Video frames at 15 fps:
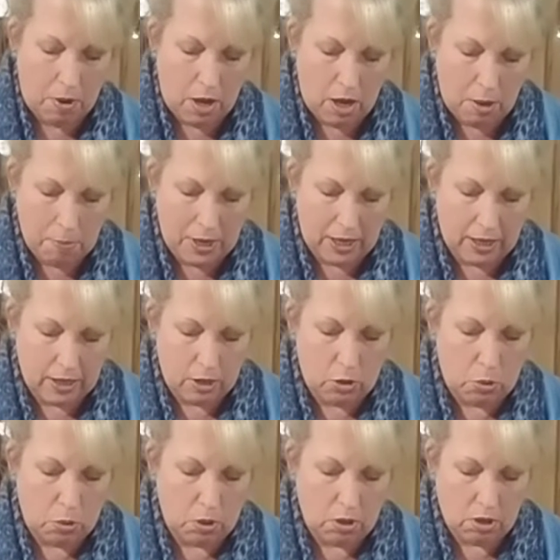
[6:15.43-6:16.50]
about a
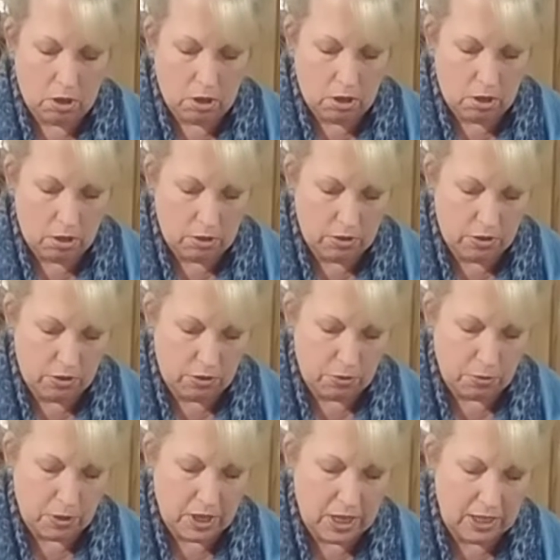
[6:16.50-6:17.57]
quarter to
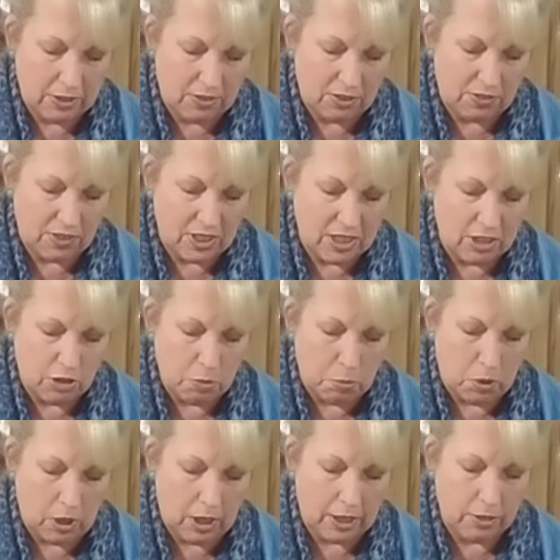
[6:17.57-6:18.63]
3 eighths of an inch,
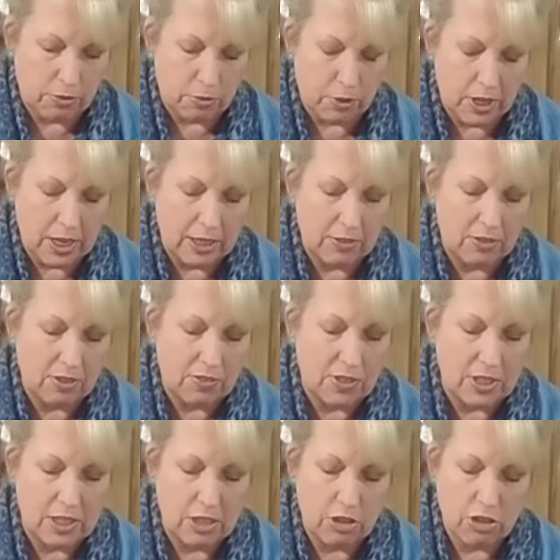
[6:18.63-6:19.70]
more like 3 eighths of
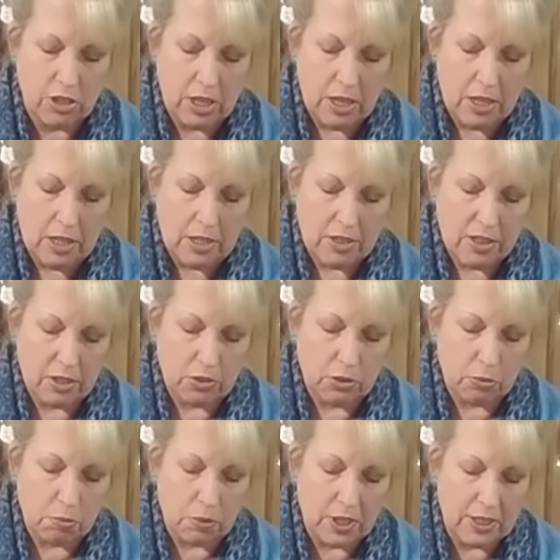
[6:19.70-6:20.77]
an inch.
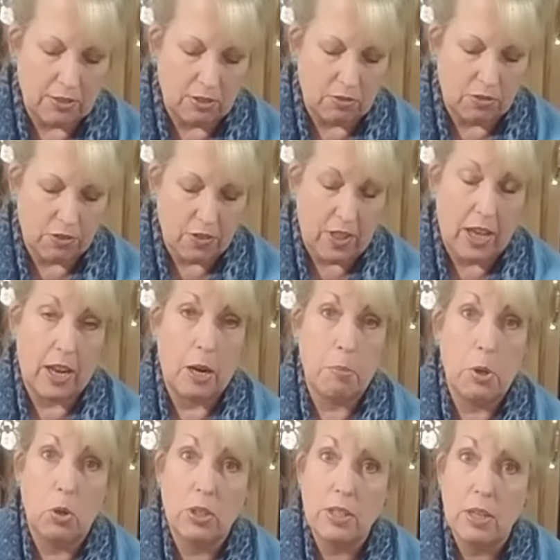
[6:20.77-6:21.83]
There's a reason for that.
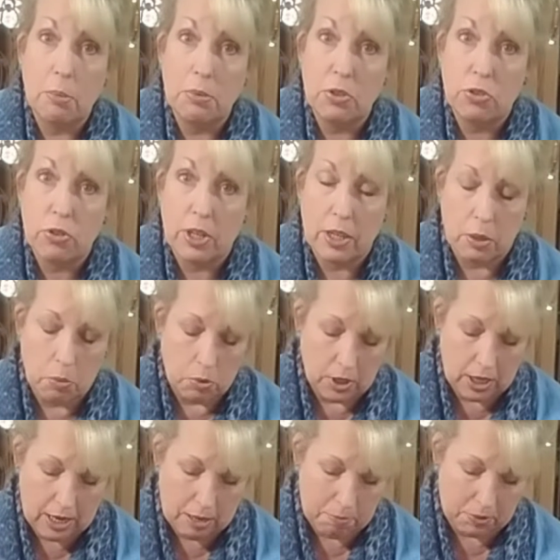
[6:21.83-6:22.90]
I'm only demonstrating
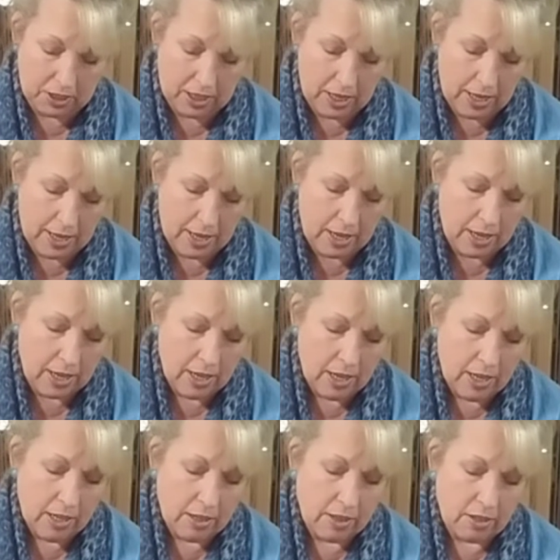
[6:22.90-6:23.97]
one applique.
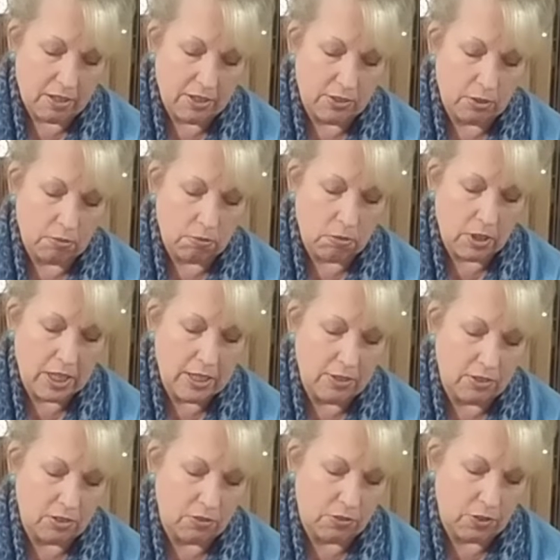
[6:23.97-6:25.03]
There is a
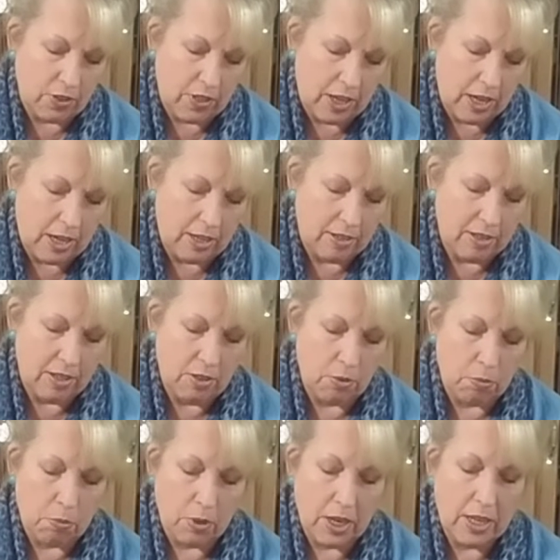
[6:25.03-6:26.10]
reason for that, and
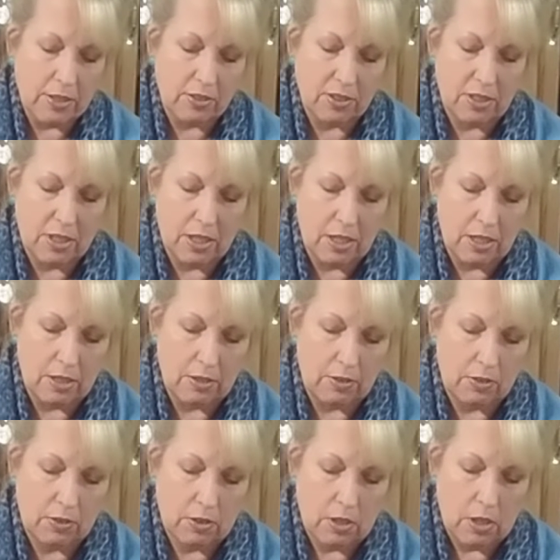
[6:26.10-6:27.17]
the reason
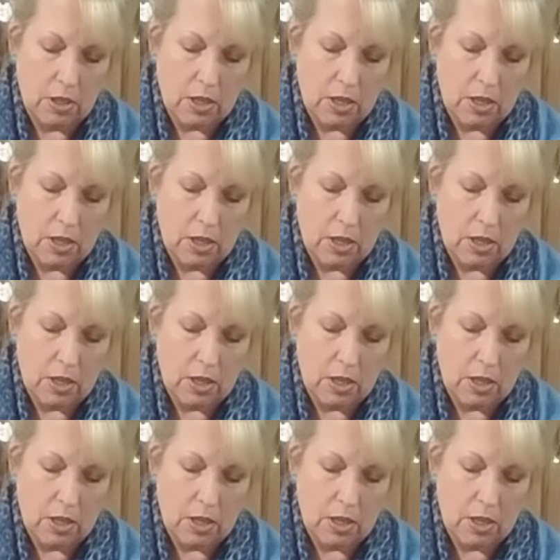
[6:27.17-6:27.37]
is